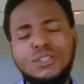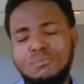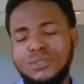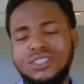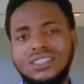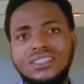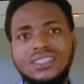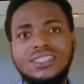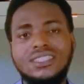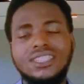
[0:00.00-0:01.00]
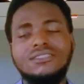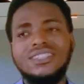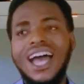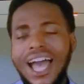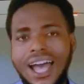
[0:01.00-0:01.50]

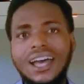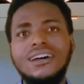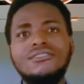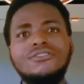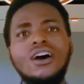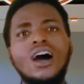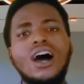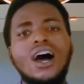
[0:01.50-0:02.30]
Representatives have